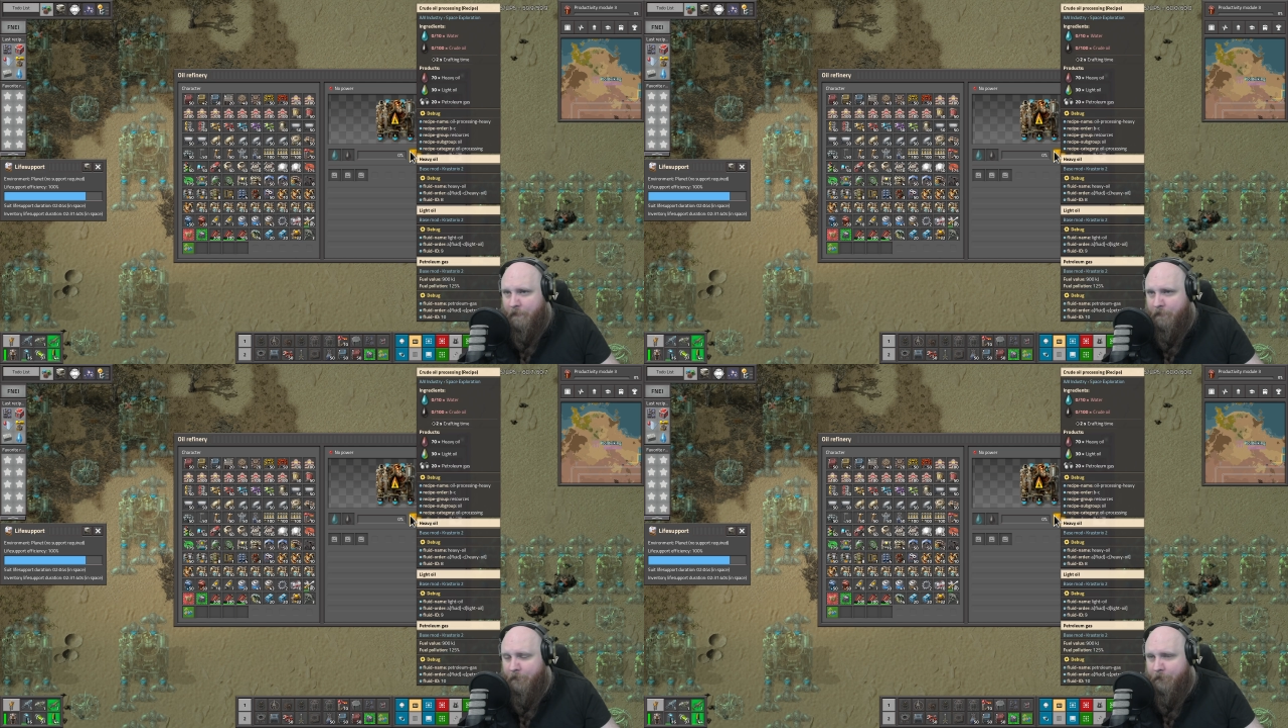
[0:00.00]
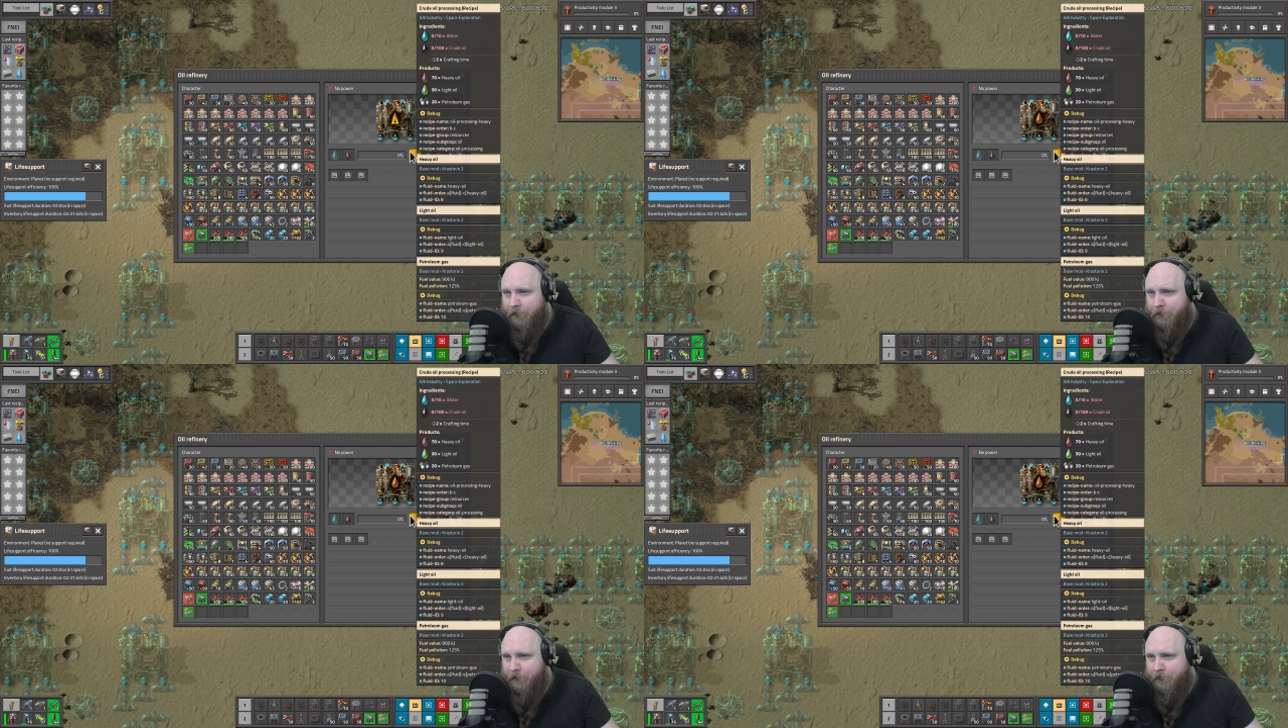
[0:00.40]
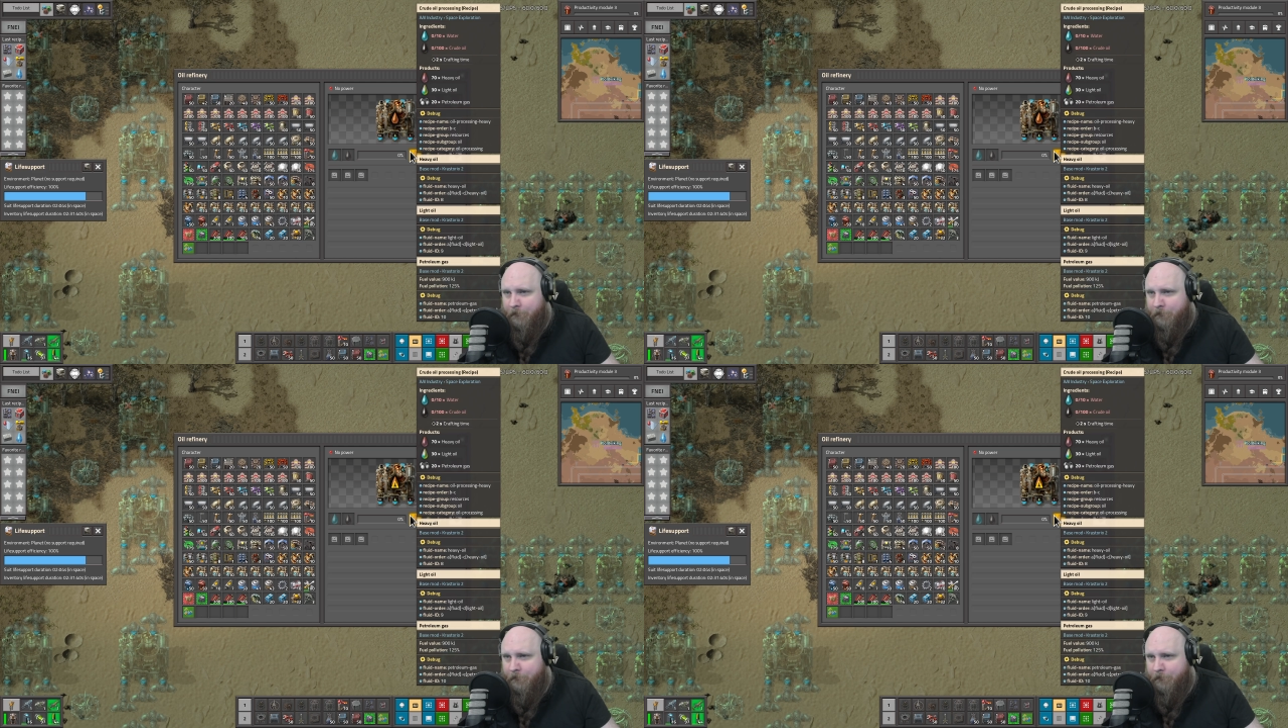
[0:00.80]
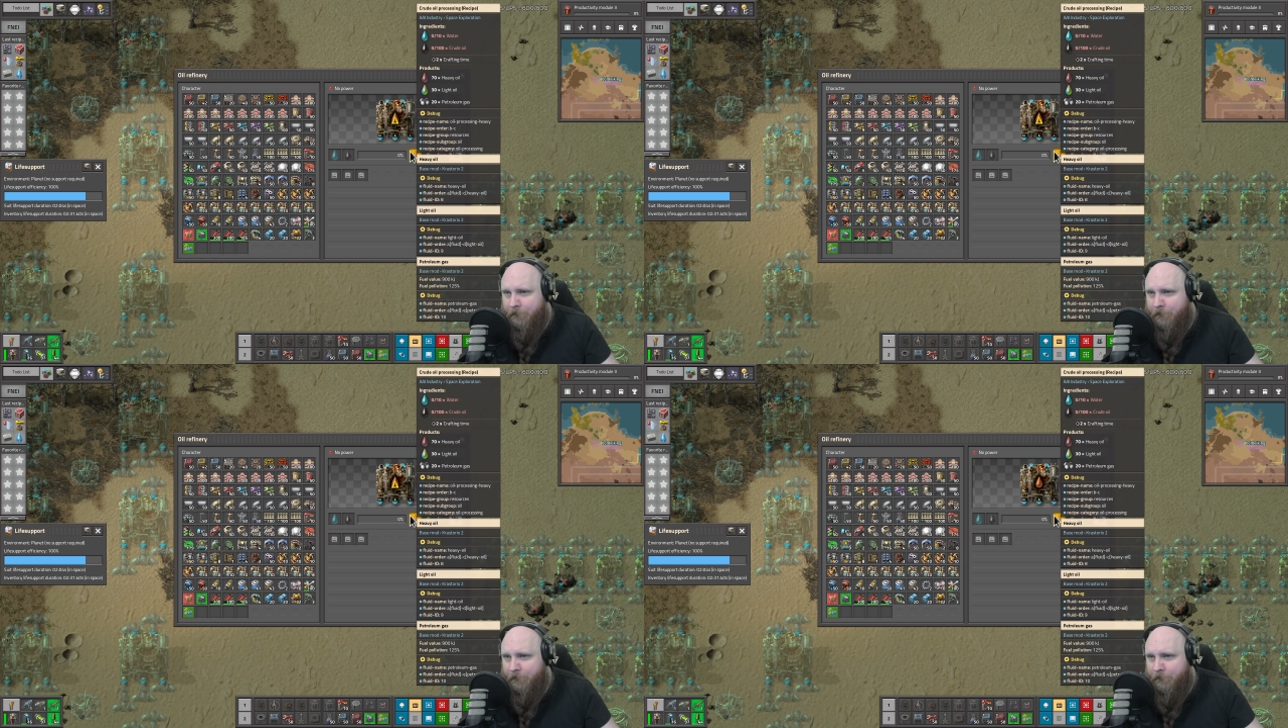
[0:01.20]

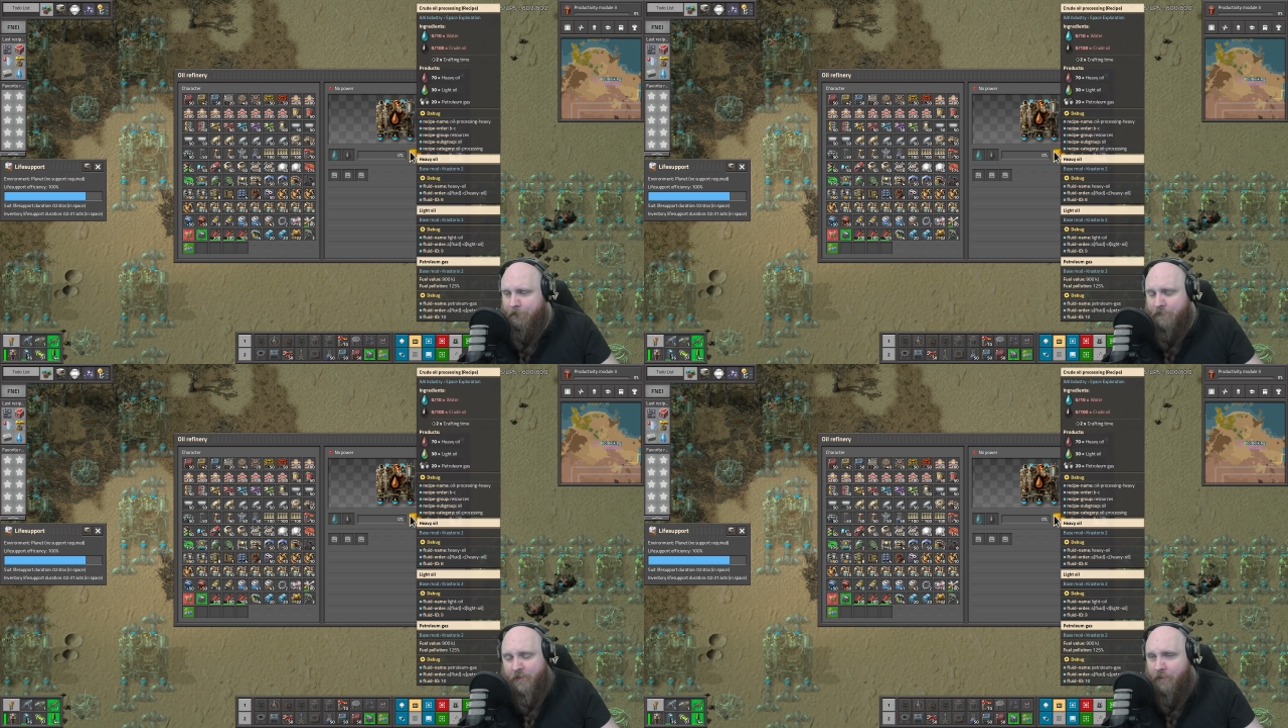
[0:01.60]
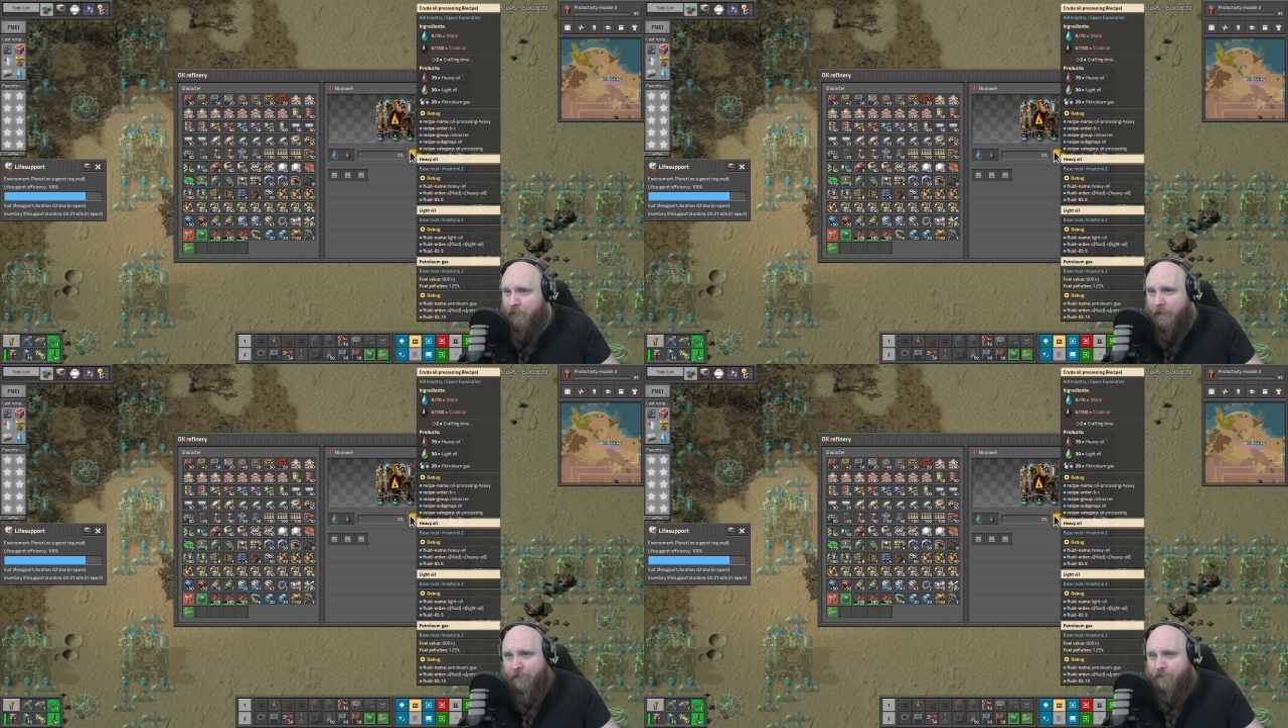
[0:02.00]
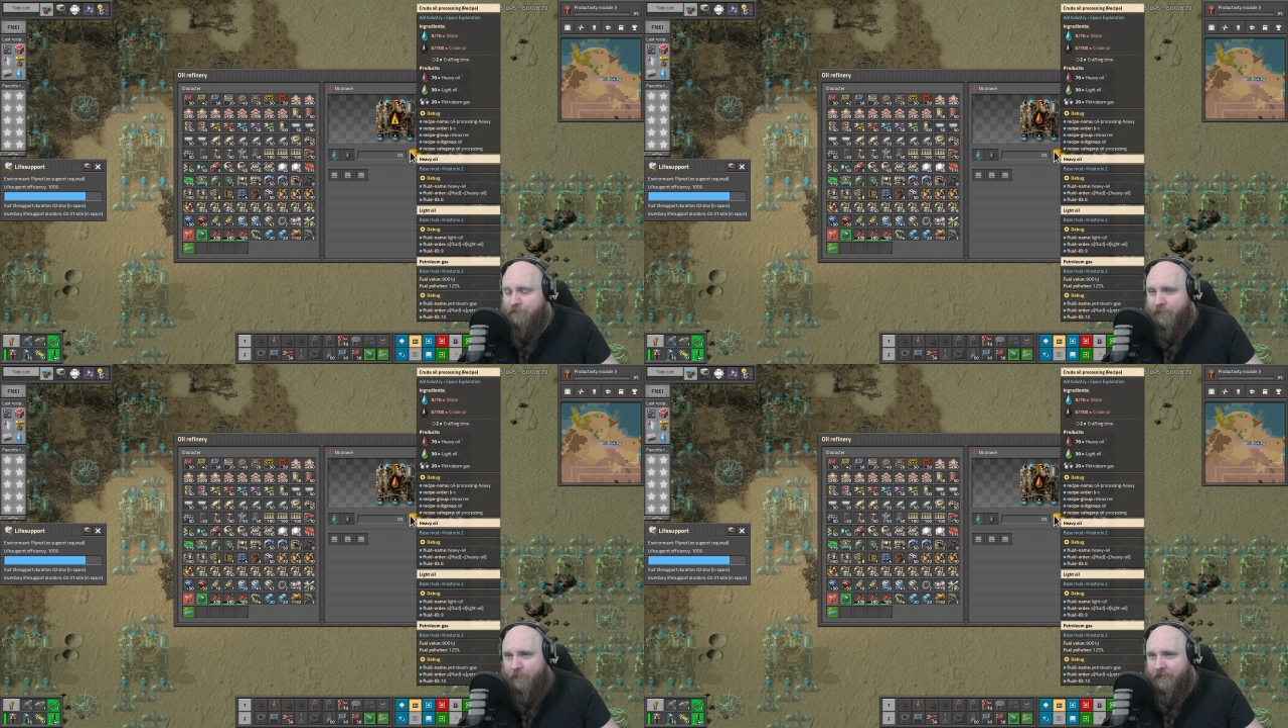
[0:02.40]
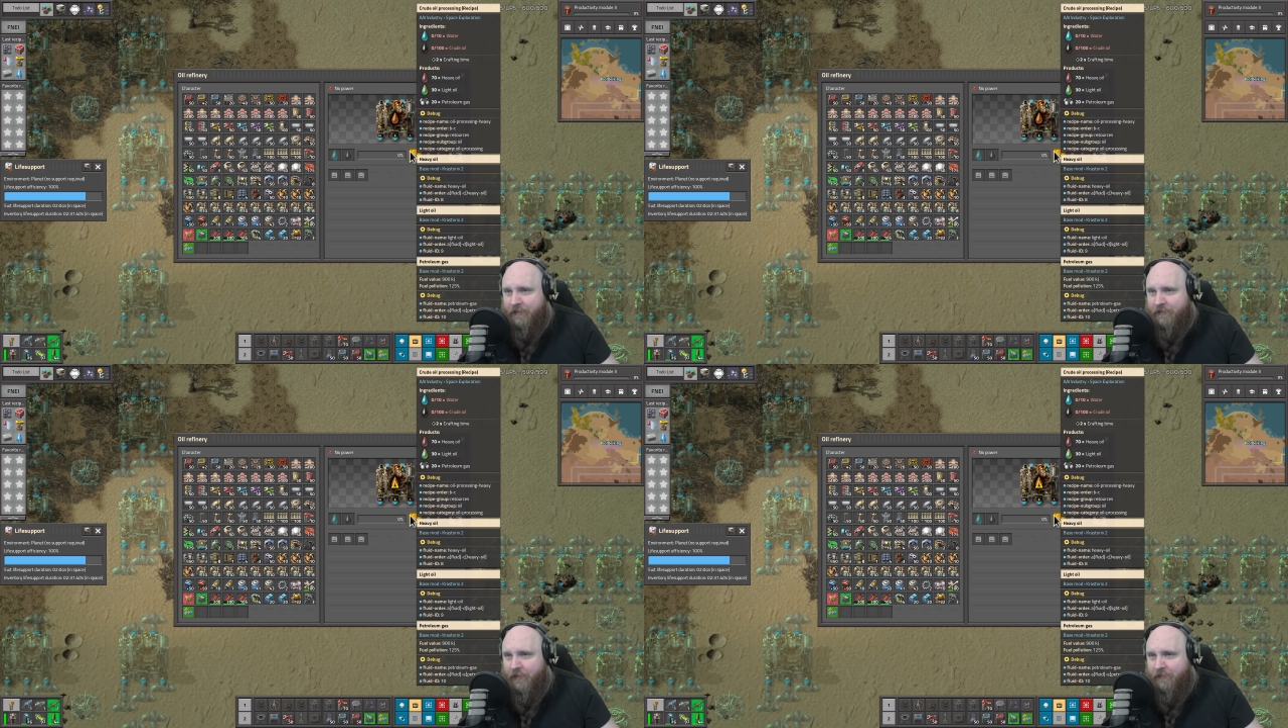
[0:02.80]
No, I probably
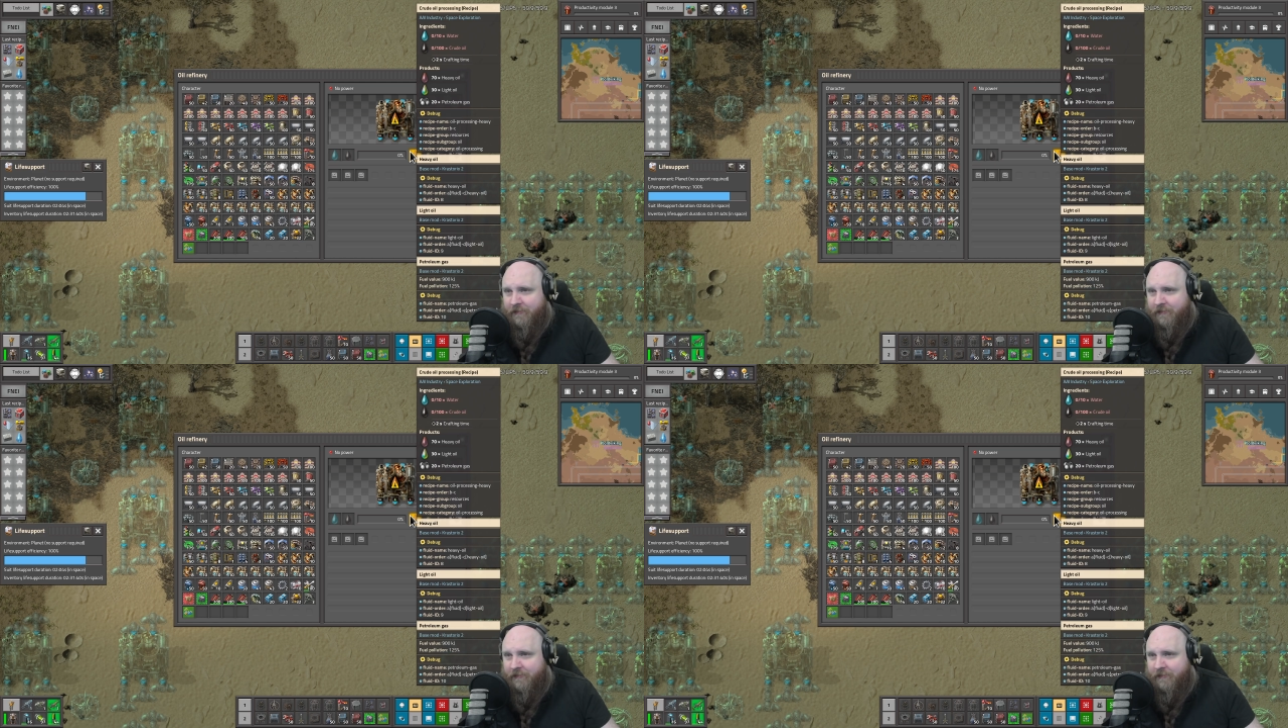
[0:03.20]
did not.